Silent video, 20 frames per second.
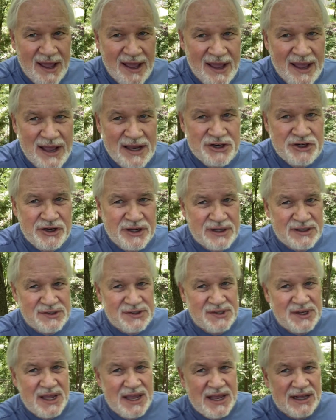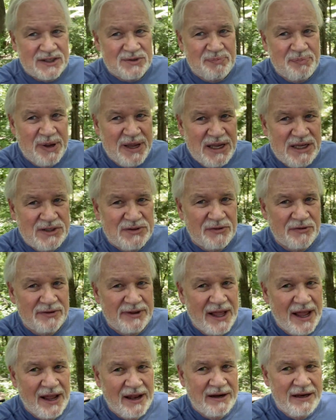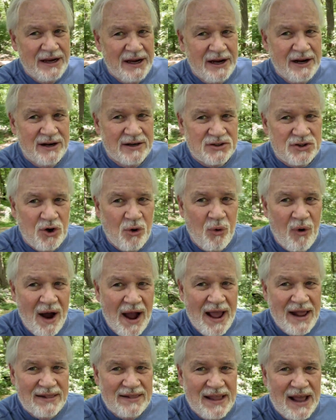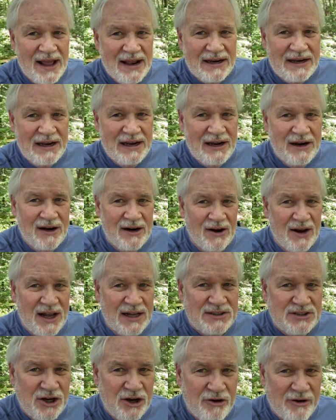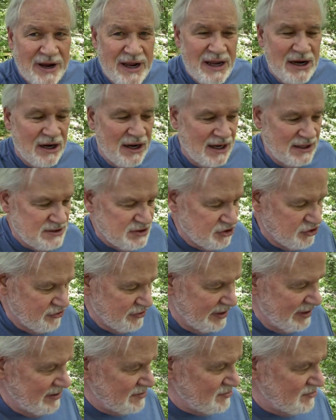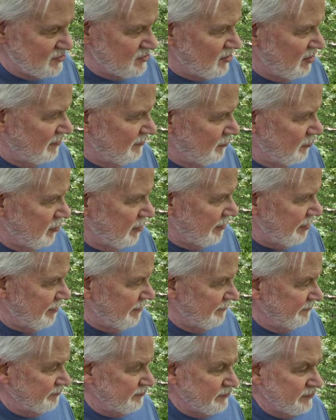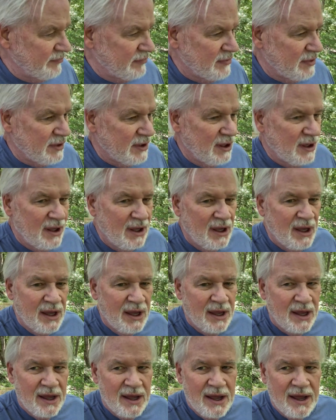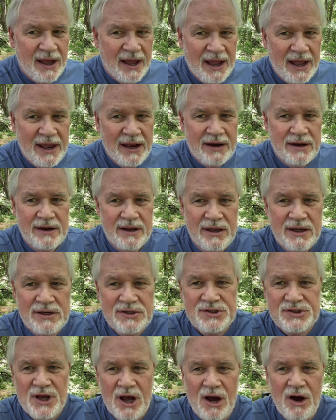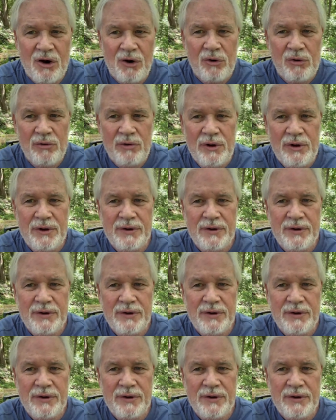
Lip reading: as you can see, it's peaceful down here. It's quiet down here. Lots of green, lots of trees and so forth. And so,